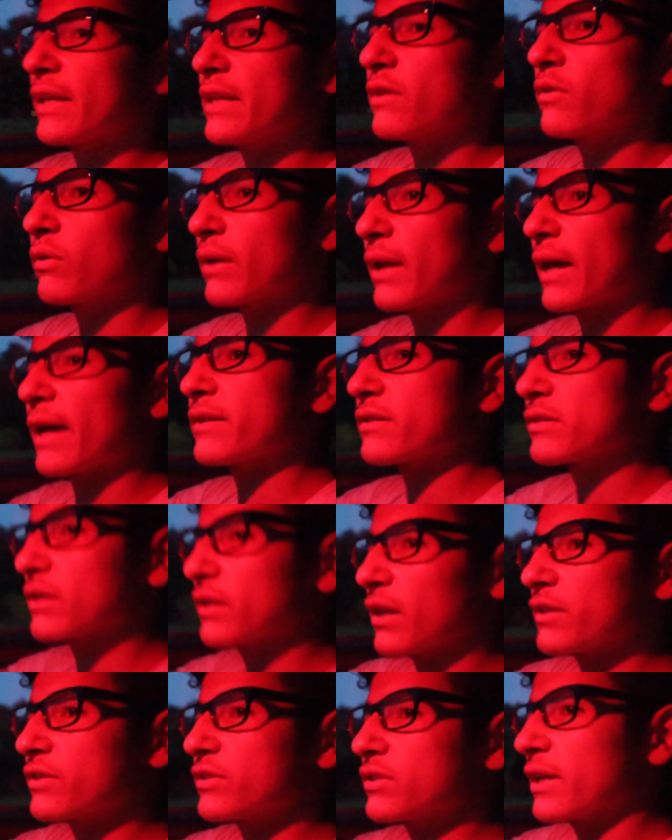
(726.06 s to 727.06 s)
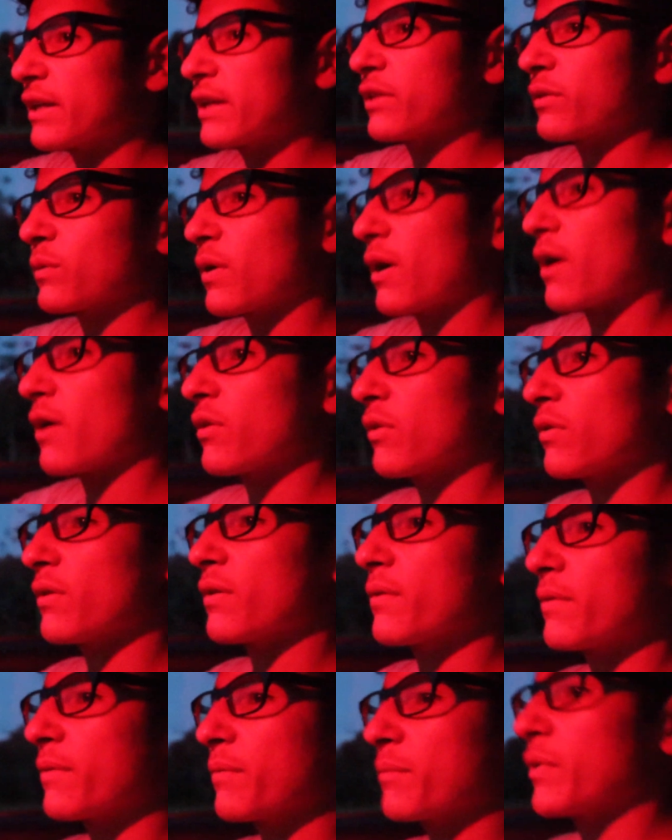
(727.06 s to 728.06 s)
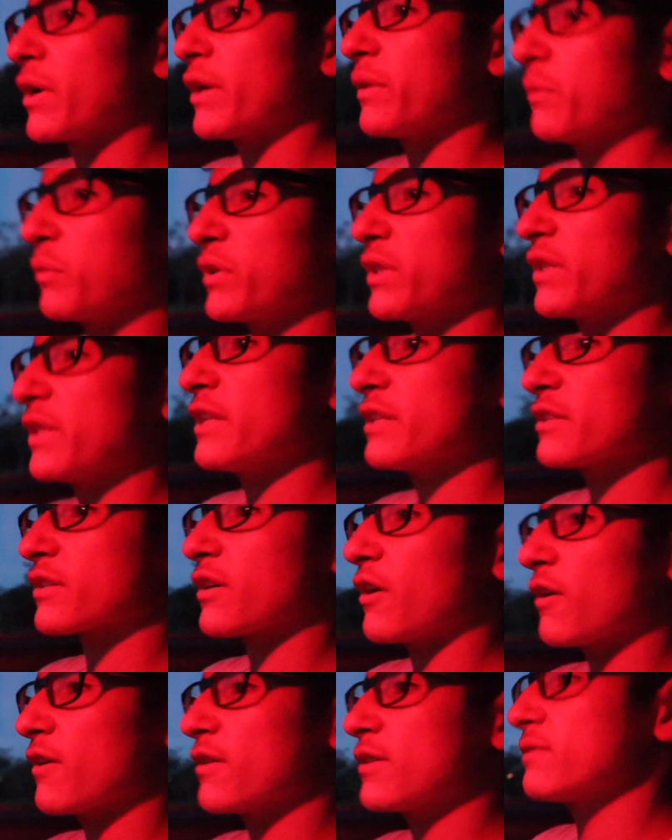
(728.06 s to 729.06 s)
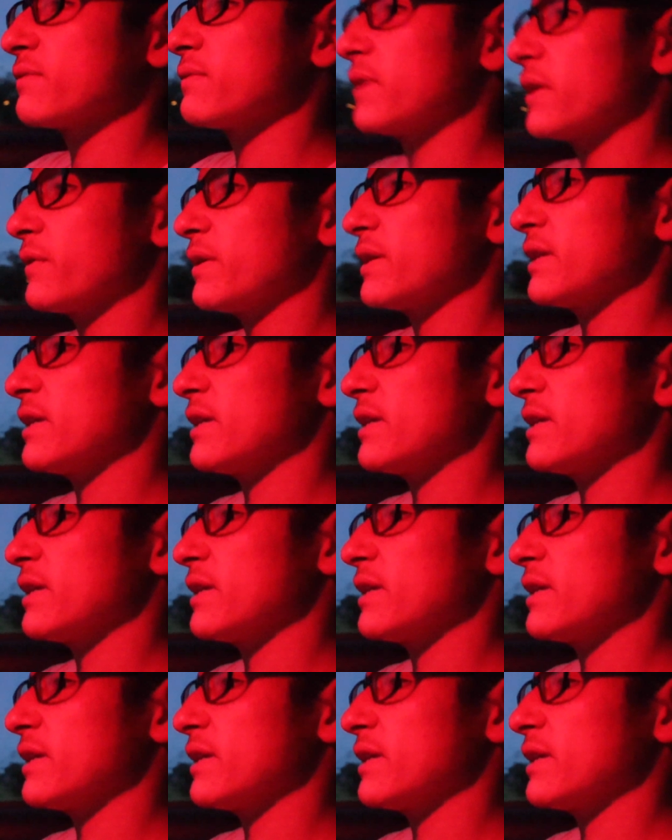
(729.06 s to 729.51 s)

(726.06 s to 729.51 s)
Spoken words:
equalize clutch and throttle. But with this car, it's very